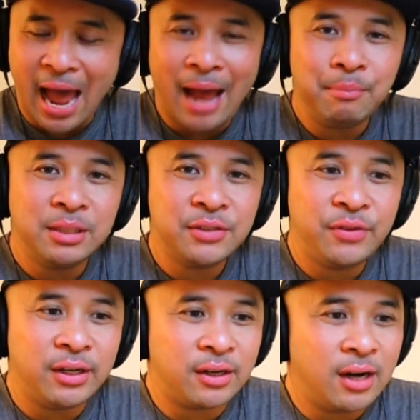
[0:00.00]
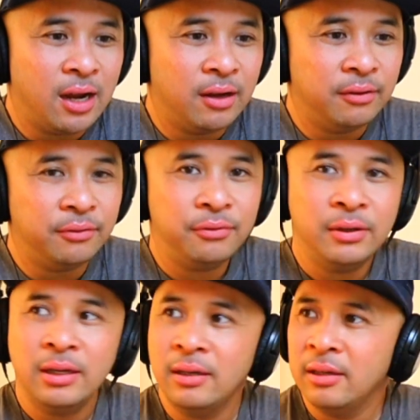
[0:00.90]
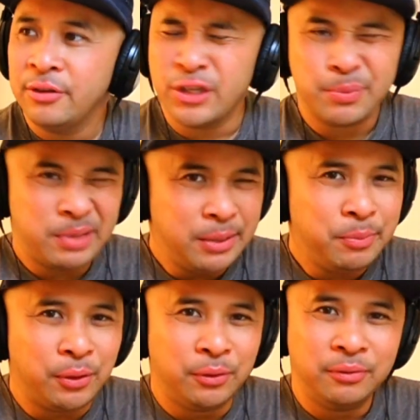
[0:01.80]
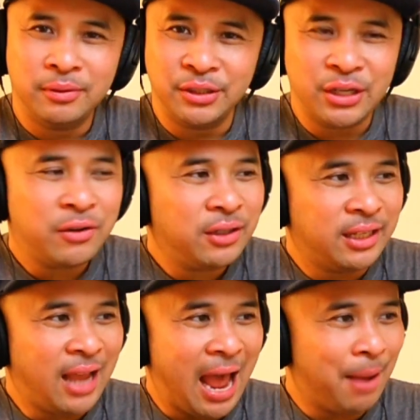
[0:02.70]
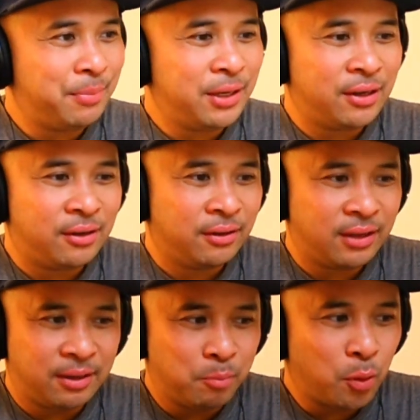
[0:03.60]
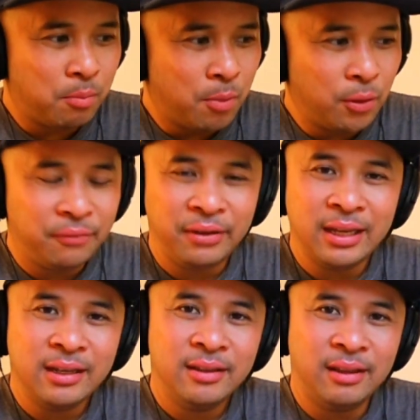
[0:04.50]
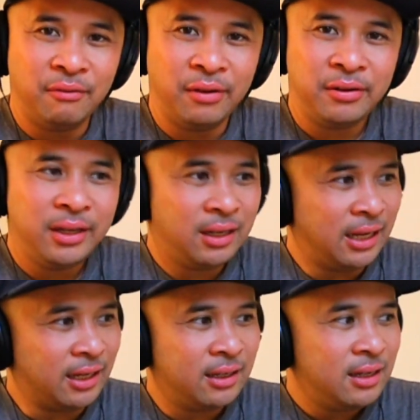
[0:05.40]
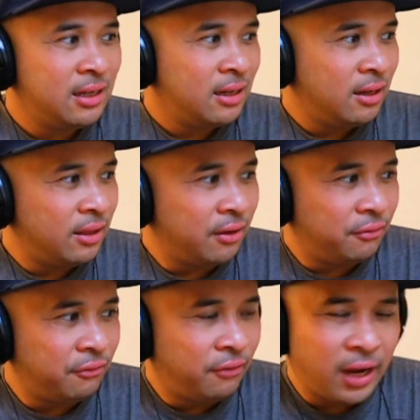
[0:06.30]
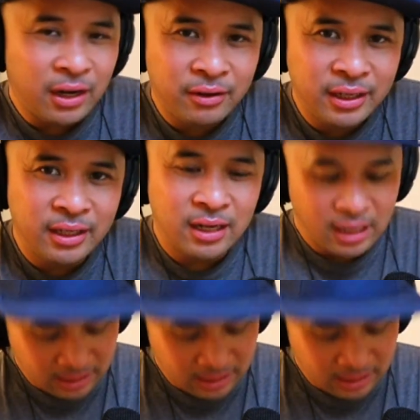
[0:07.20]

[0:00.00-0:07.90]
atmosphere of just people. They're generally happier. They're more motivated. They're very like, they're very